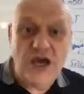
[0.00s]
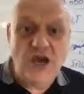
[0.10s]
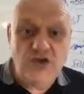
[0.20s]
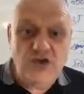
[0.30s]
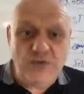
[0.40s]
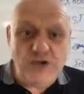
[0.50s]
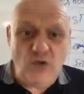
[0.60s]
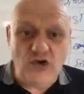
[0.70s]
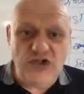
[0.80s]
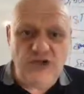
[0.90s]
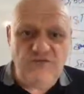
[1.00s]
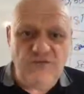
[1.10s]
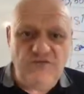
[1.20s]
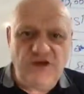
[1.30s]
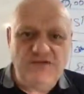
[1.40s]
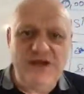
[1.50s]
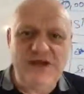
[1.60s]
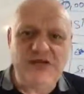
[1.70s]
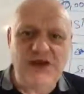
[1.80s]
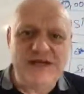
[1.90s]
been watching
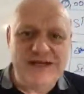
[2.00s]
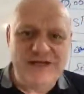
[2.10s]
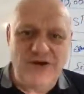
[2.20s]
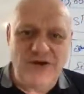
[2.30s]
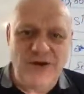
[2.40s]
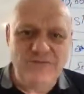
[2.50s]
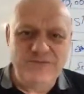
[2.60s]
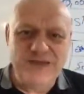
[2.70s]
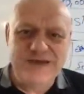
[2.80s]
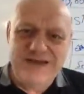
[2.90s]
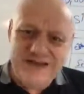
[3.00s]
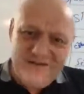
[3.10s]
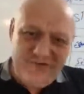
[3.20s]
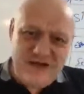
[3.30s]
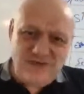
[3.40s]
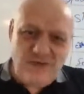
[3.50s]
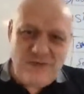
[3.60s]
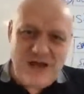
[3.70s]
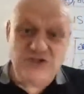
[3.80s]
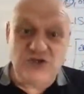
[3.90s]
15minutetraining.com. Thanks very much, and I'll
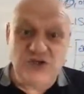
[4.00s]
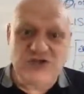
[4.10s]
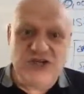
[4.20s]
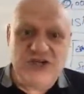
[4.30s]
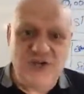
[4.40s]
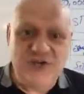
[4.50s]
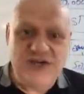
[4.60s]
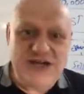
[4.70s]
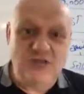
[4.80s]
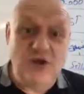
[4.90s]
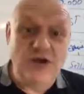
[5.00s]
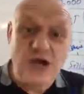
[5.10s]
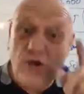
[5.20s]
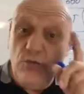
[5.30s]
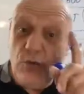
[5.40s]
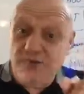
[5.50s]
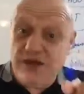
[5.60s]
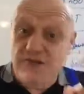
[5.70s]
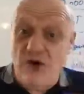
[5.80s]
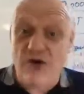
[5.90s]
see you on the next one. It won't be
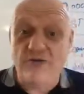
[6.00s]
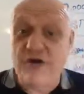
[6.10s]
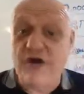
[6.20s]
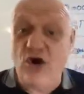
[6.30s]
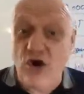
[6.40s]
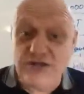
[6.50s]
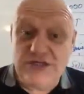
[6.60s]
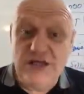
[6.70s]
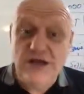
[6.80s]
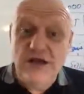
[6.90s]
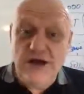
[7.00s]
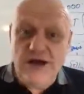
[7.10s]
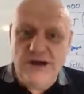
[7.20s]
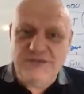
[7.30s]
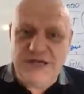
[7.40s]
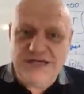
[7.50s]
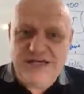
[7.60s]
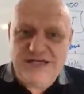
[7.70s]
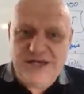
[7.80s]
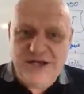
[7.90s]
tomorrow because I'm taking
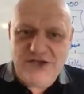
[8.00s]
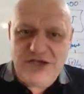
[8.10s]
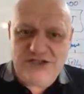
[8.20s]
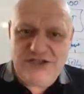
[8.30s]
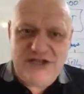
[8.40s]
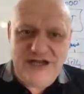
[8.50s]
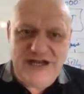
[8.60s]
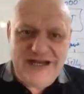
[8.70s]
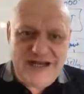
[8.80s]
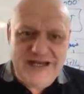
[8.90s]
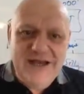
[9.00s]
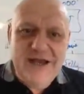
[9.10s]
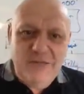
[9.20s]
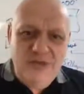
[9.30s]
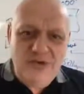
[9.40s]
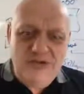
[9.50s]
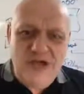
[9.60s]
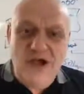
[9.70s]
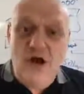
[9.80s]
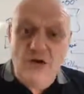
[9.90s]
Jess to the clinic, but
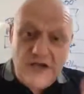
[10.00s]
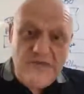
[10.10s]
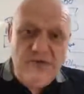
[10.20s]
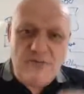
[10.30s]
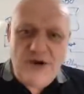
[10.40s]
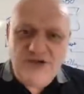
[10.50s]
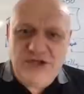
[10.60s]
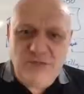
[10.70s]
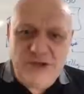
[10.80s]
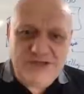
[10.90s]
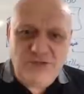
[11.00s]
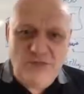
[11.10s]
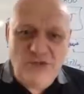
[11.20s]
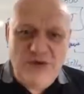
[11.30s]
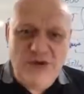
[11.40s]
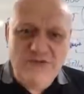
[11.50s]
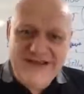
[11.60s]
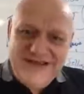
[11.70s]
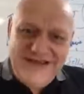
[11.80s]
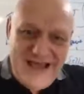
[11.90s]
I'll keep you posted when the next one
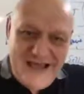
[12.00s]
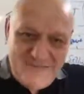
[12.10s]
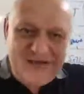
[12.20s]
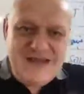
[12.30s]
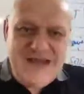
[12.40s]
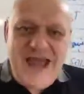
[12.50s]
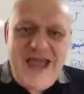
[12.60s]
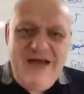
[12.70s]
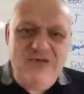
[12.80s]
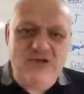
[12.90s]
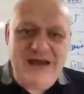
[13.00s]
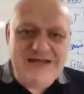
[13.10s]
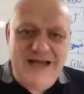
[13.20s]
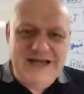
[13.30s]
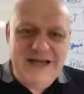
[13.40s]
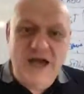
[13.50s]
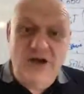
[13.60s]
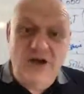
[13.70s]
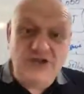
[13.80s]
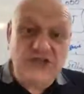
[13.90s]
will be. Have a great day, and I'll see
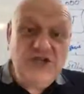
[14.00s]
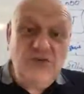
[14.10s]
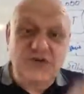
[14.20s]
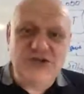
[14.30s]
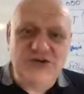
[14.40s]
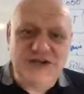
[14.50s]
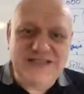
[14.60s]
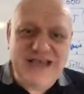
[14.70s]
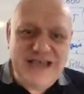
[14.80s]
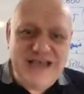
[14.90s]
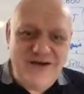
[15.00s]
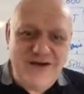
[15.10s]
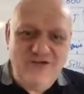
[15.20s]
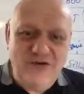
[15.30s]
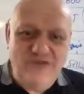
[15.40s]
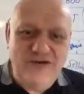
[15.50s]
you on tonight's hangout if you're available.